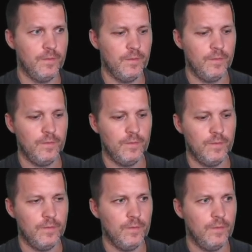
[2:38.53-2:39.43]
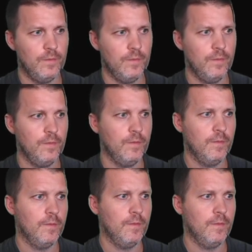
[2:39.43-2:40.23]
Nobody speaks.